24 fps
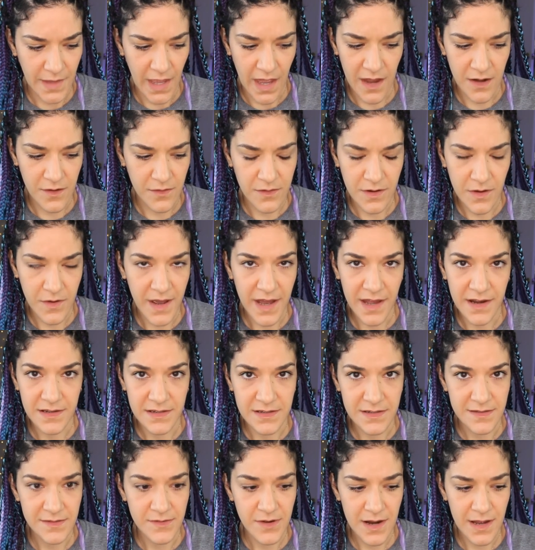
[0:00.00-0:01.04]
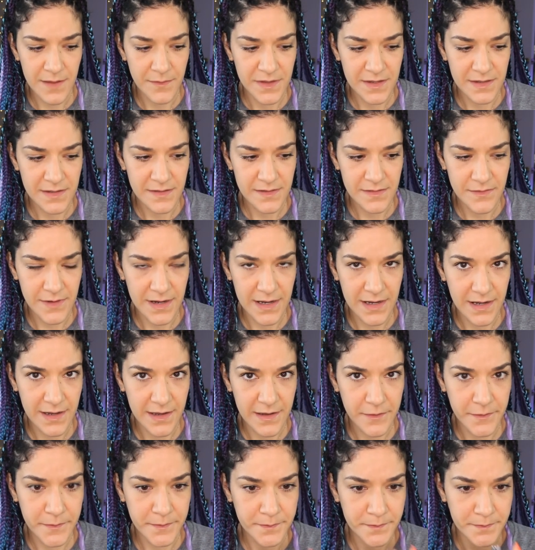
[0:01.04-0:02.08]
I don't know how to describe this right
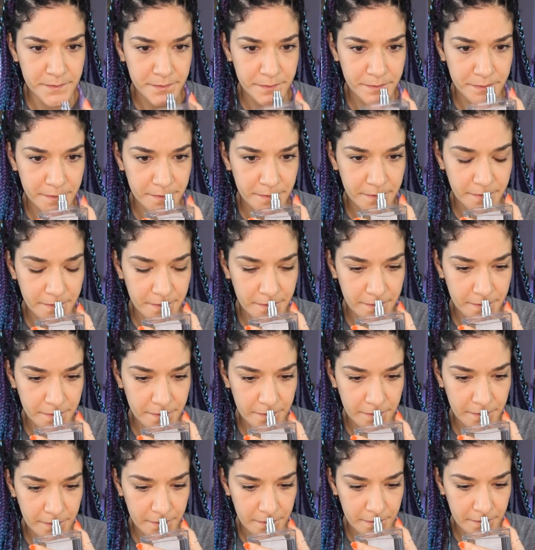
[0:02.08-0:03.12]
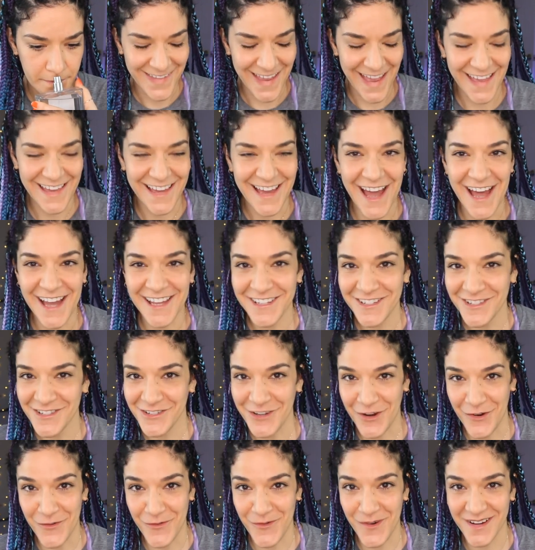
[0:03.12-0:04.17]
now. I kind of
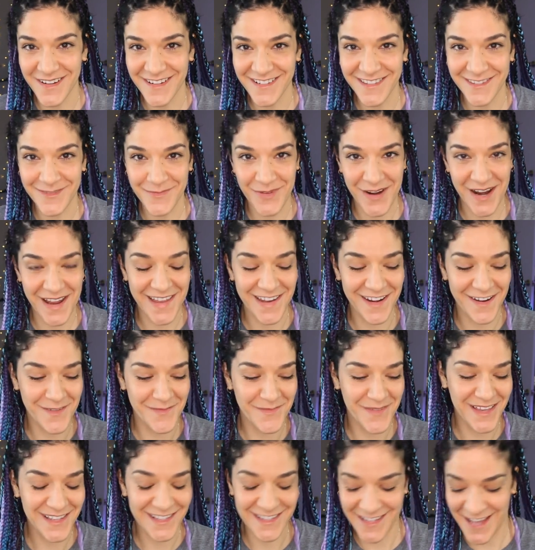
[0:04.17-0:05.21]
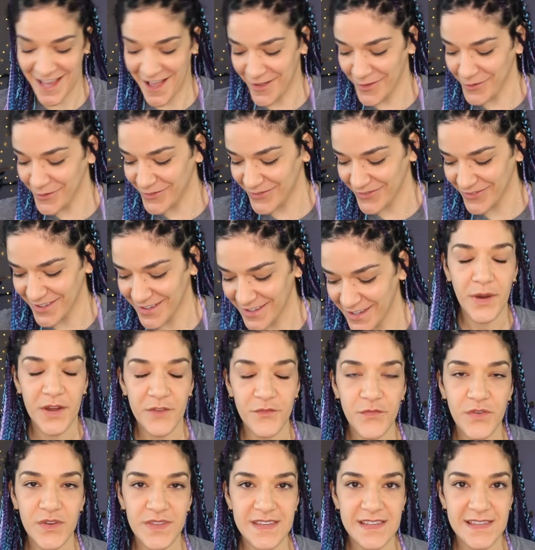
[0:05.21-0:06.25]
don't want to spray it on myself.
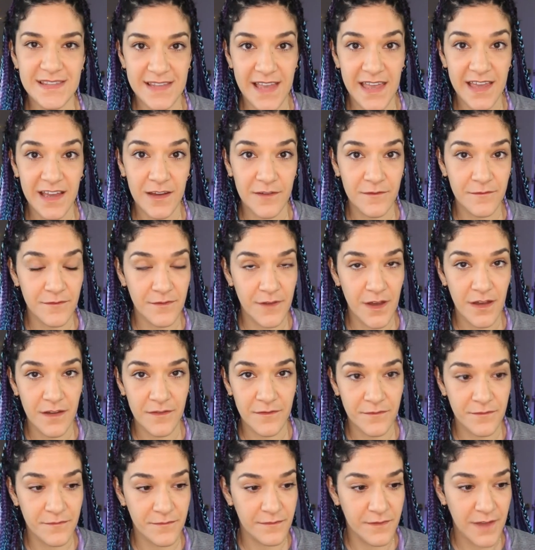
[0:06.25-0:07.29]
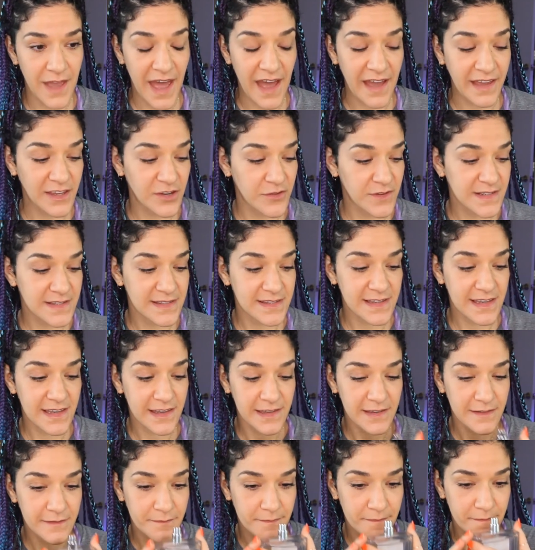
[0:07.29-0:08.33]
But for the sake of
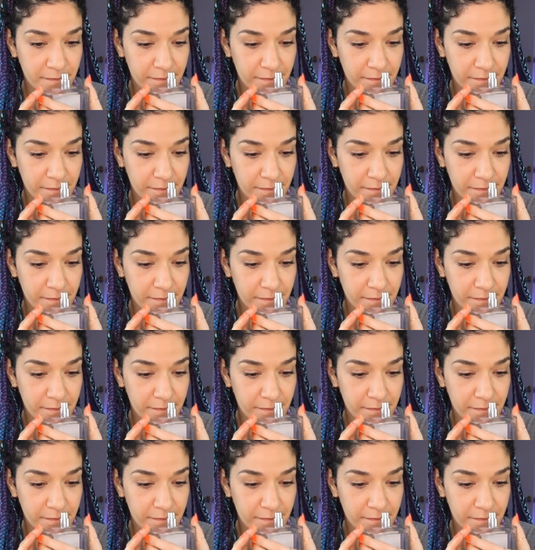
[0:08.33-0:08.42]
accuracy,